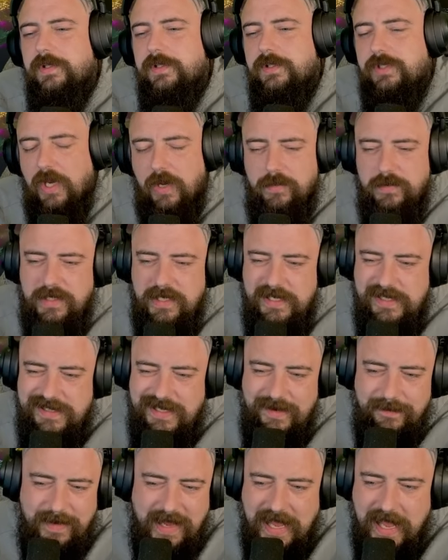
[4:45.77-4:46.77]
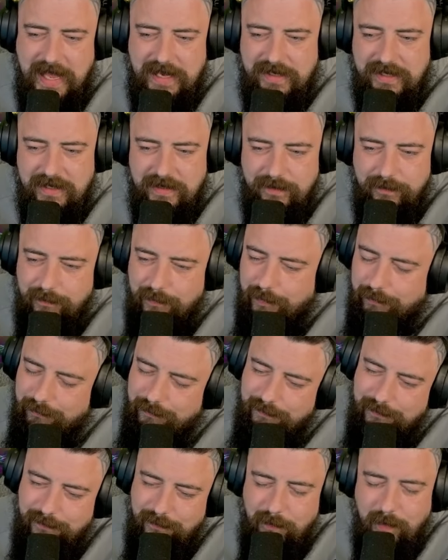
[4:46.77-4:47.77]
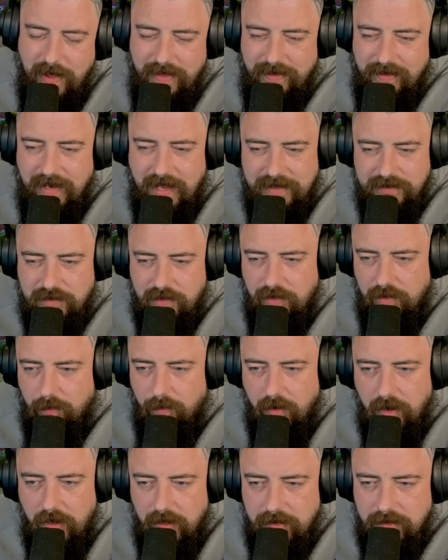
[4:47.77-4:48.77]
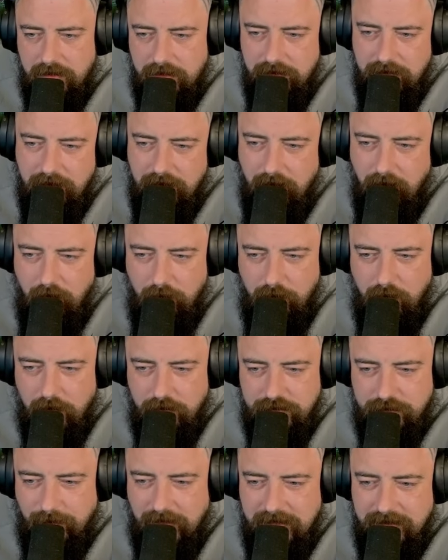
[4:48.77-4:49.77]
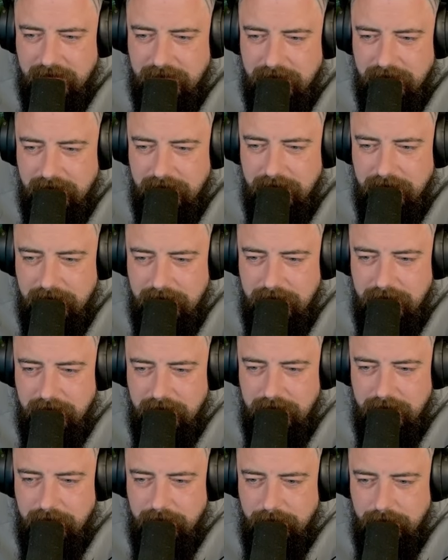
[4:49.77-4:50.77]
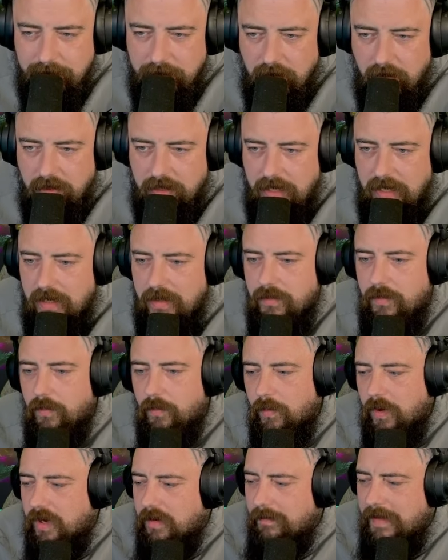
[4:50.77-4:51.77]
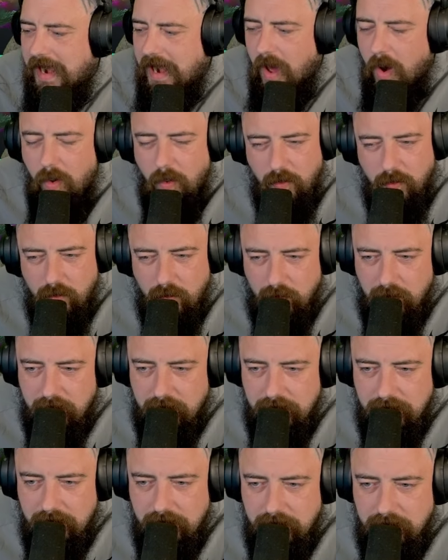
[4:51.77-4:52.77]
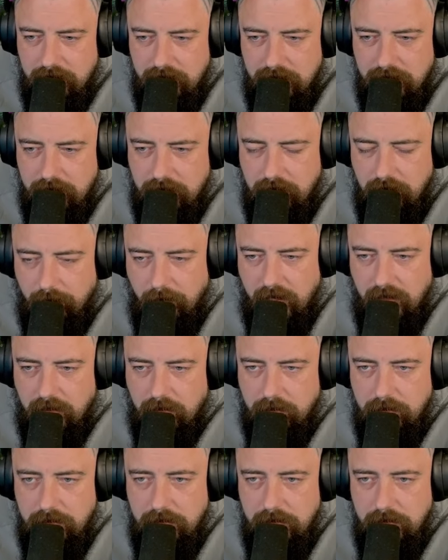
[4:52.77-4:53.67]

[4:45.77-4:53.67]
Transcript: Sounds easy in my head. Whether that's going to work, who knows, man. Okay, watermelon. Come on now.